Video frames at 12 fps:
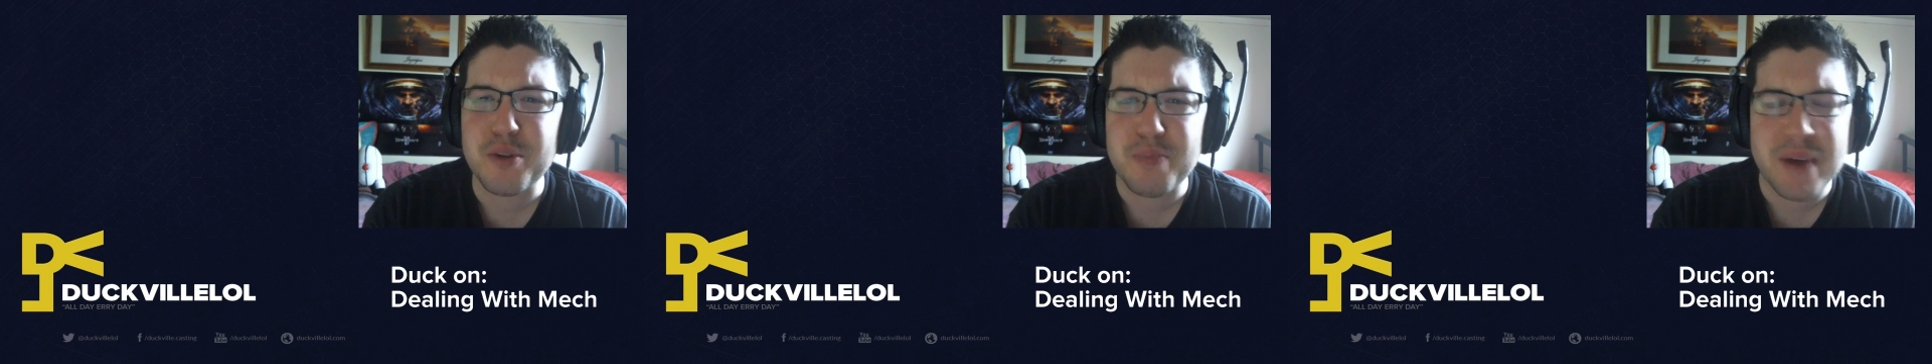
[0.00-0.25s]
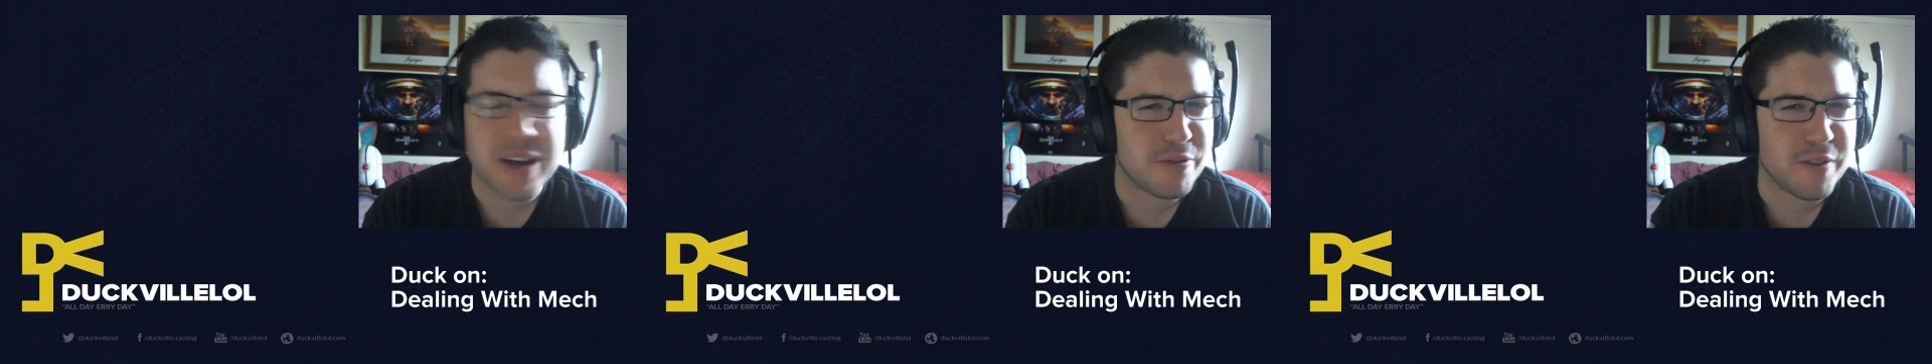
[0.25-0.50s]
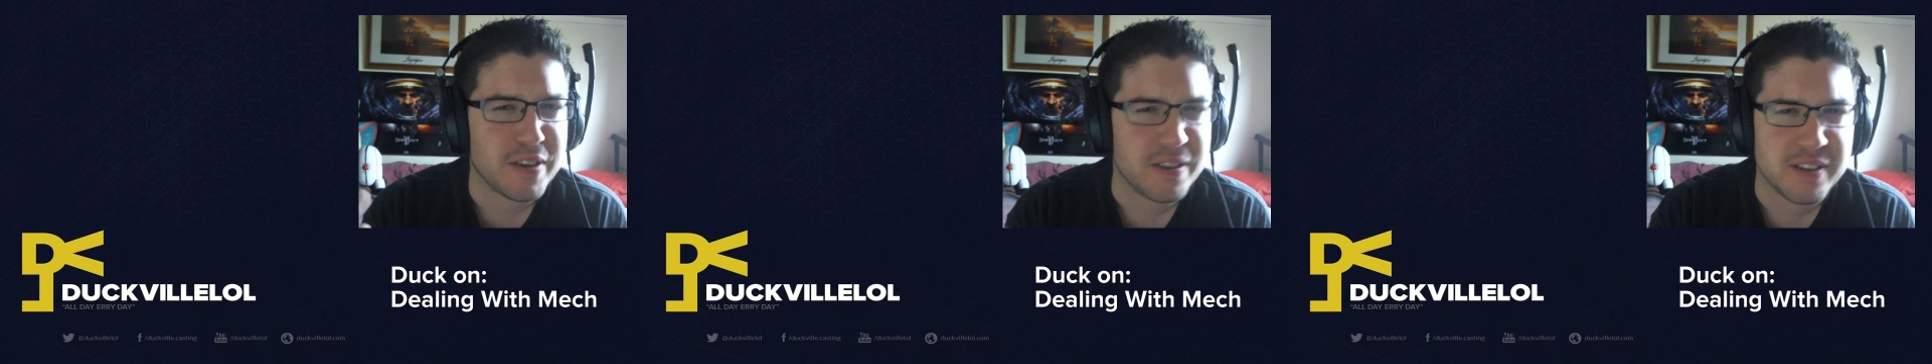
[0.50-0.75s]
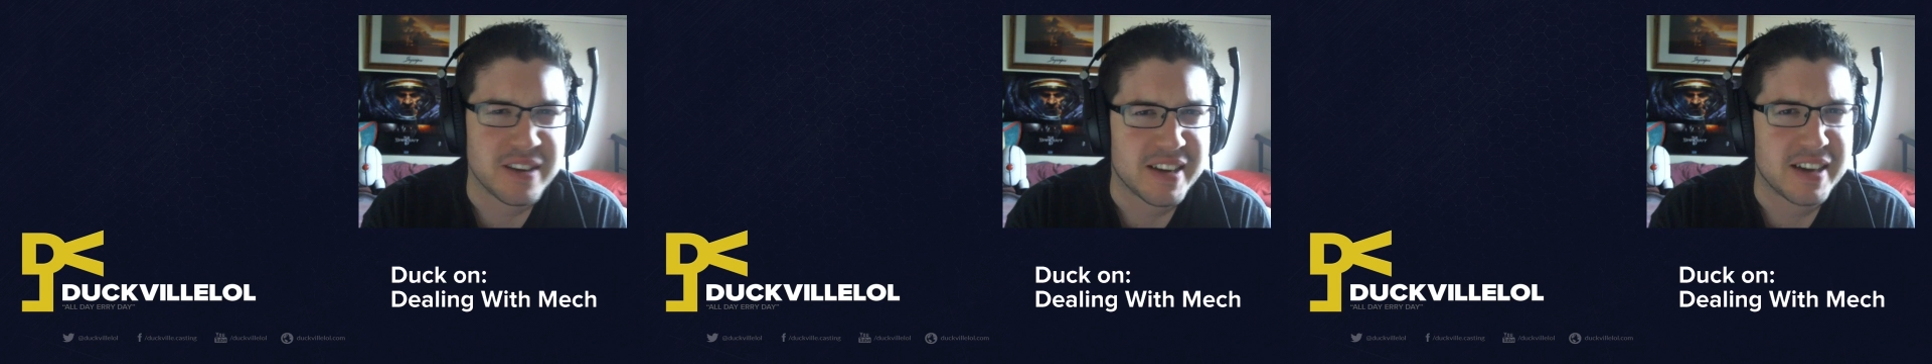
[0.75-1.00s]
the
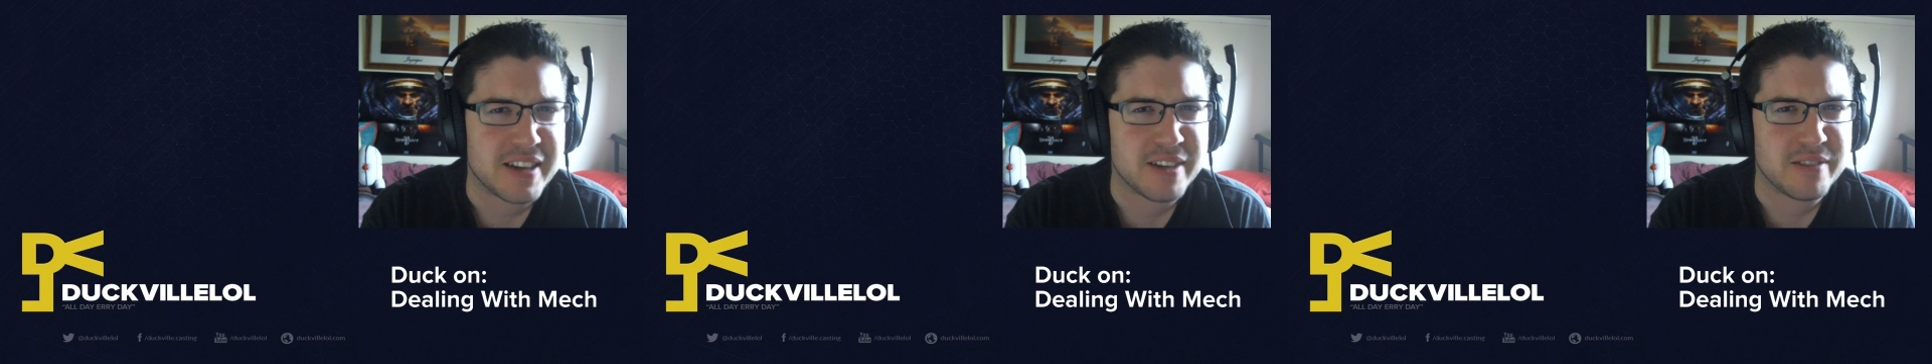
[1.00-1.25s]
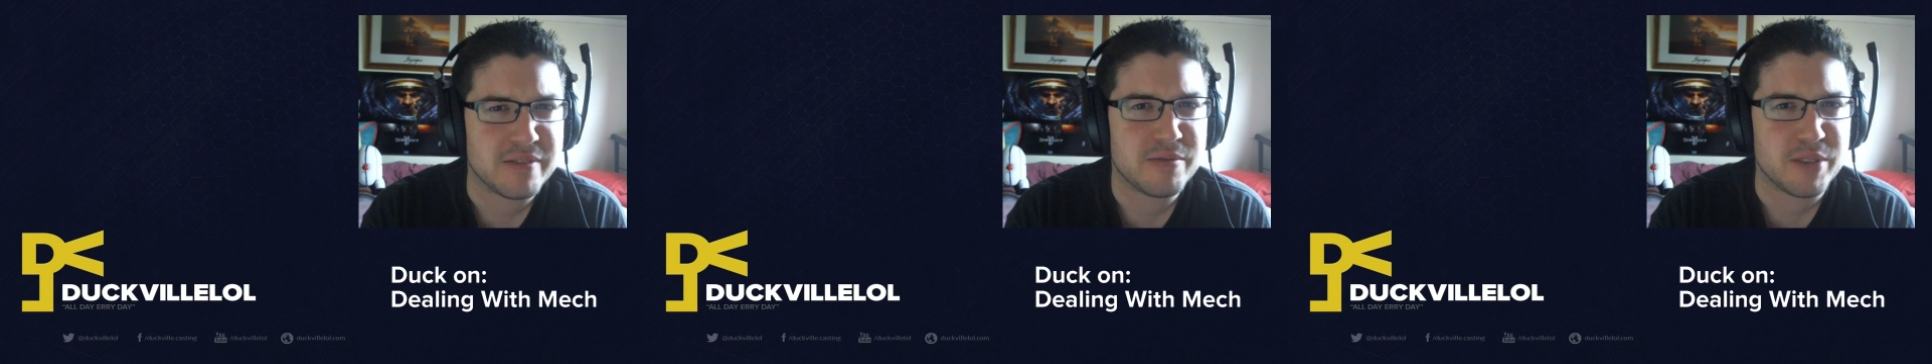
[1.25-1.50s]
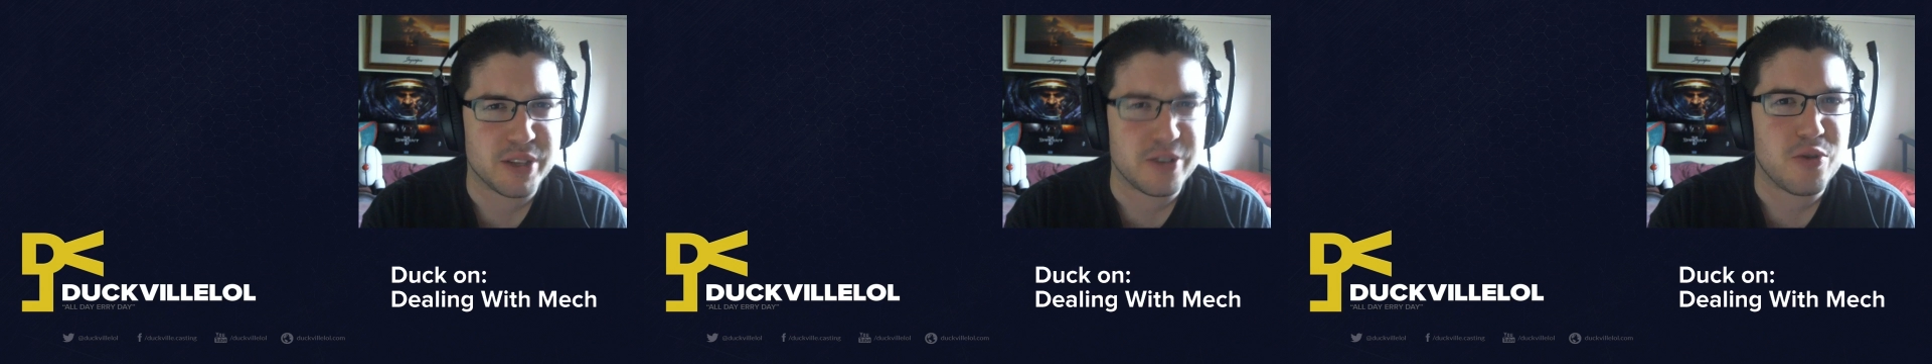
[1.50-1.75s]
battlefield, a gun will